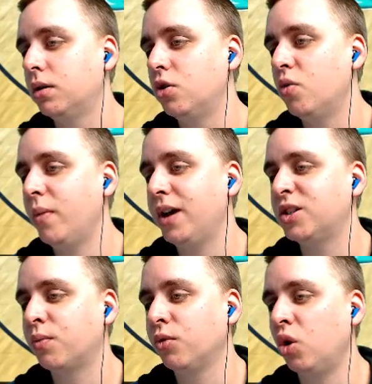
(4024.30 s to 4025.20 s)
Who makes
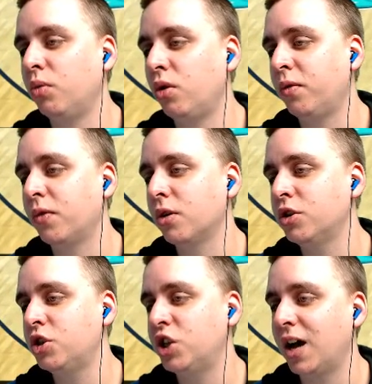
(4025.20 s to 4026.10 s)
a Pro Bowl
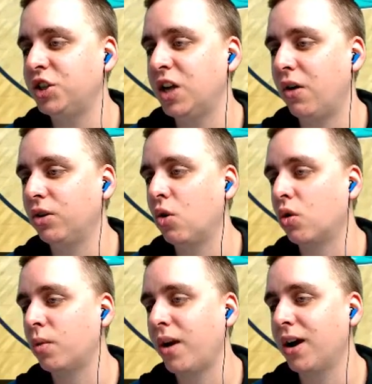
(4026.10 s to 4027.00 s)
first? Josh Allen
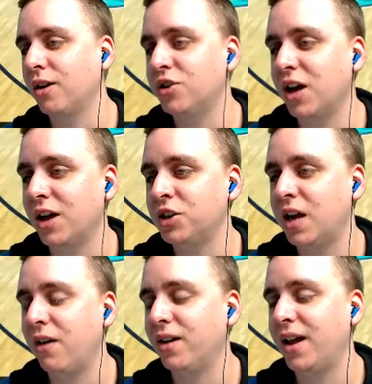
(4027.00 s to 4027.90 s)
quarterback or Josh
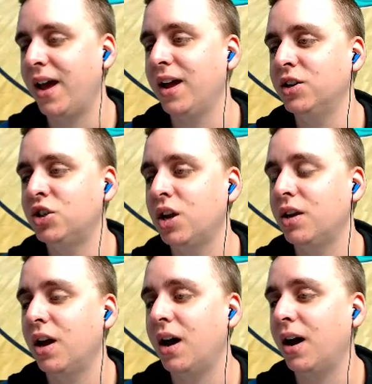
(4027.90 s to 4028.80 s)
Allen edge?
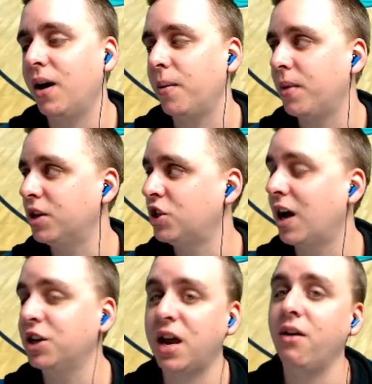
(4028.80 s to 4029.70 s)

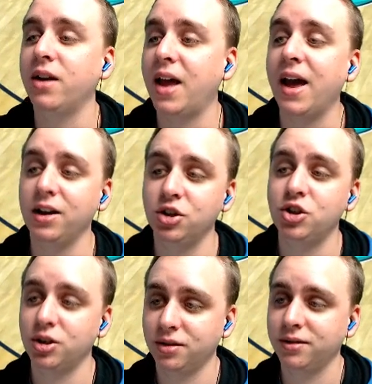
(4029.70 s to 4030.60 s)
Josh Allen
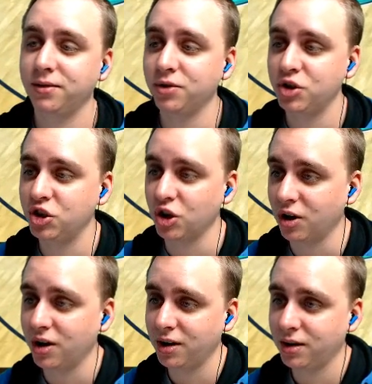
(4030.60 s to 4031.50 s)
edge, for
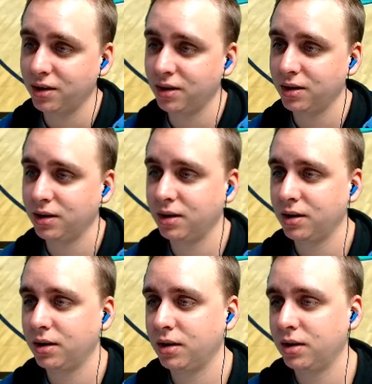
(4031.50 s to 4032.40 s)
sure.
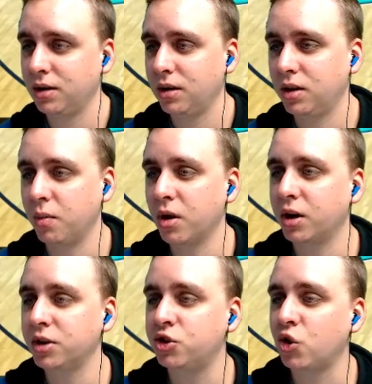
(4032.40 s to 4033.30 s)

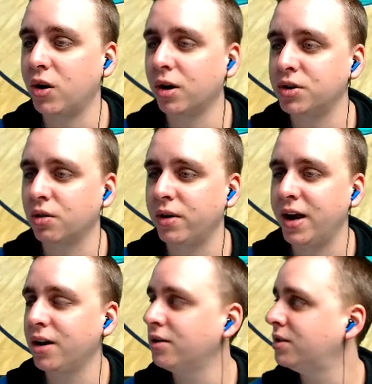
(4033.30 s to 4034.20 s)
LaMarcus Joyner to
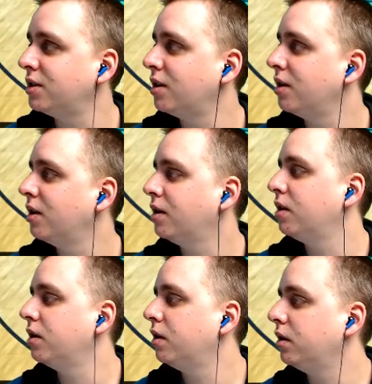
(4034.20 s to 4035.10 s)
Raiders.
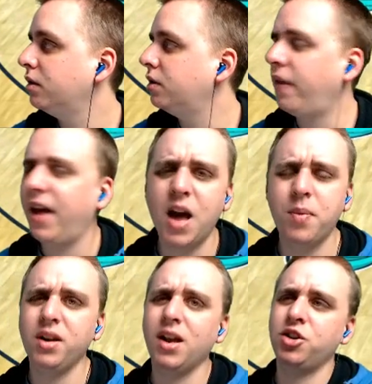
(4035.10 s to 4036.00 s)
Did that
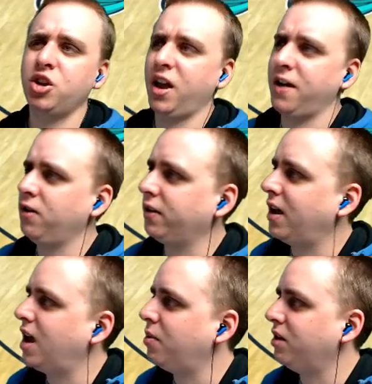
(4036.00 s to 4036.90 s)
happen yesterday? I feel like that
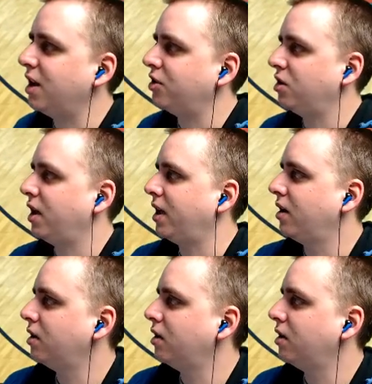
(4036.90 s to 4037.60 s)
happened yesterday.